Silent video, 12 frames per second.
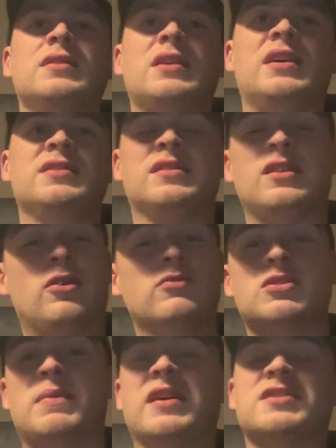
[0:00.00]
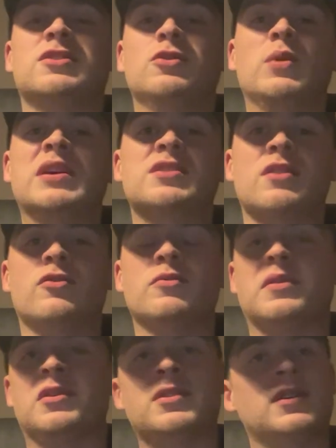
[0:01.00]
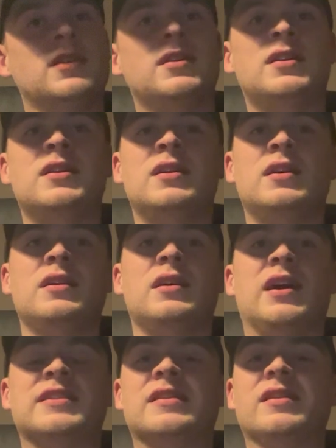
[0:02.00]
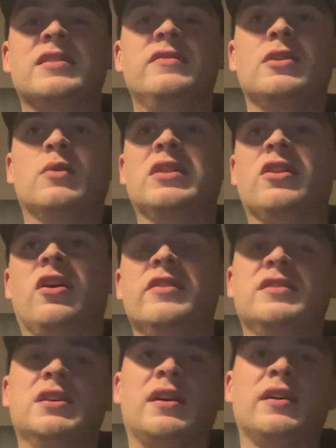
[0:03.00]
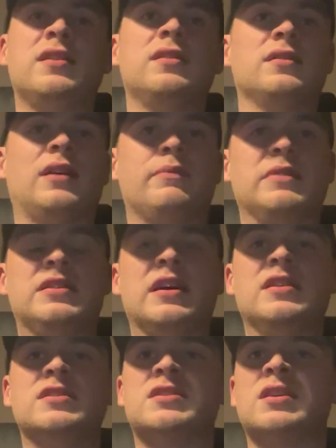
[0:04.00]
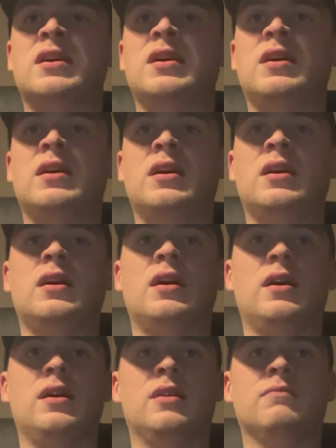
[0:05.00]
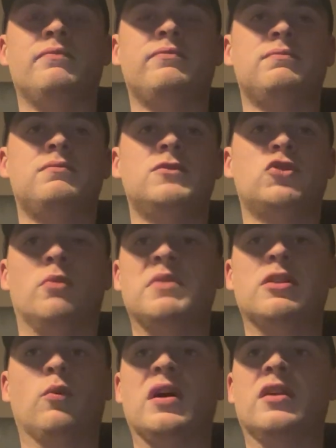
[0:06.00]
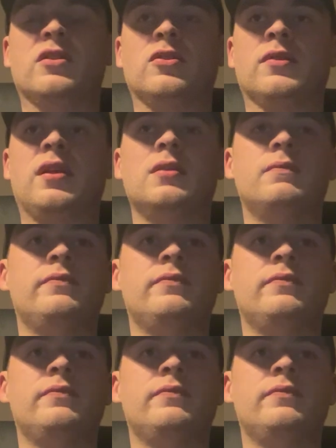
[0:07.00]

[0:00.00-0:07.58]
I did. I know it was about 2 weeks ago, but I didn't leave you with nothing, did I? Happy days. Done me the world of good.